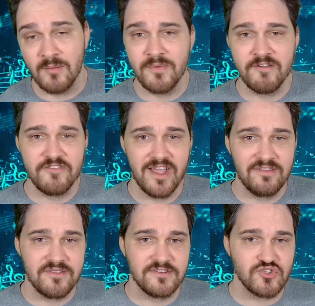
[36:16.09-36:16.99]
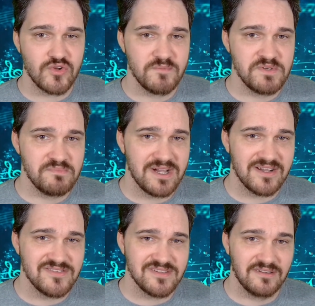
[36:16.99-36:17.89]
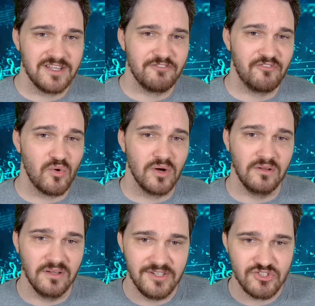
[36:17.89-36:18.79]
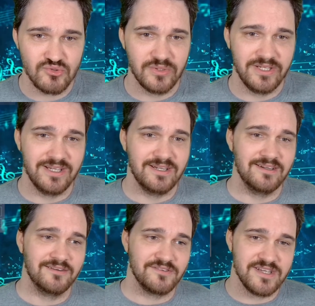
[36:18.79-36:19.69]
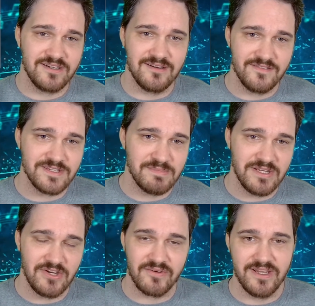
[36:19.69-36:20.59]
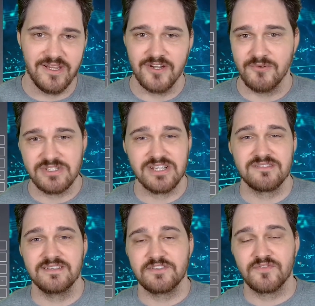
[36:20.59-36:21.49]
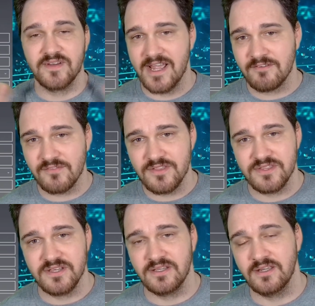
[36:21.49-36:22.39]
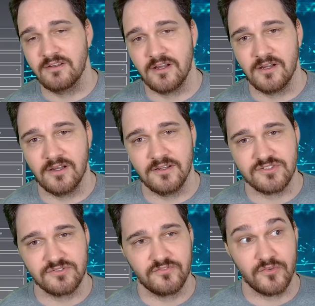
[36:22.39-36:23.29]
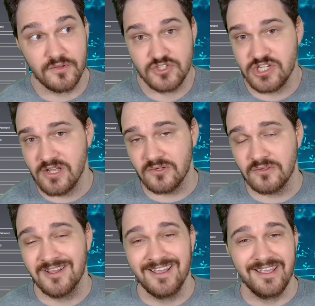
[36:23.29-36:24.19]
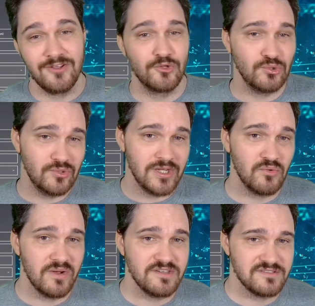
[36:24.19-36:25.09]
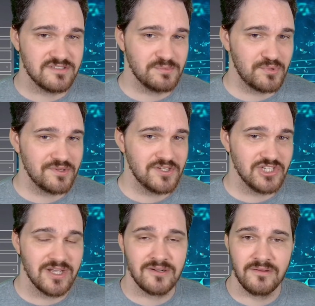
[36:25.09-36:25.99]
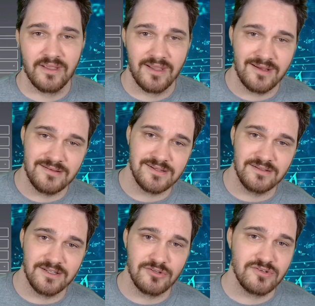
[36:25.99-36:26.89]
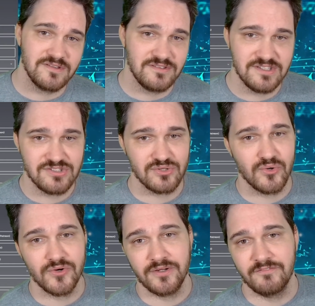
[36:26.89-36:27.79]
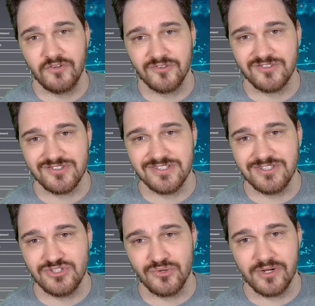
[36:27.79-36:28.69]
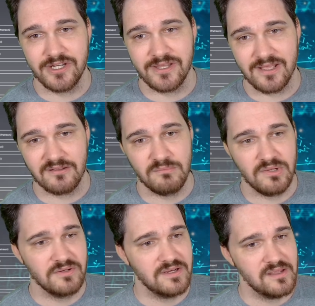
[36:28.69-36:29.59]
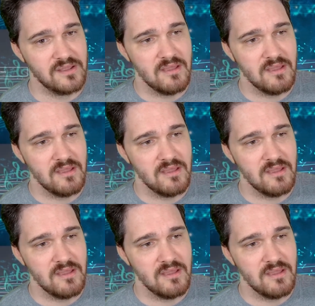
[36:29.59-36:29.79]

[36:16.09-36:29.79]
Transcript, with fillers: Above that, the description box has a link for Linktree in it. It'll take you to this menu right here, which has links for everything for the channel, including ways to support the channel and a link to the Discord if you're interested in joining that community.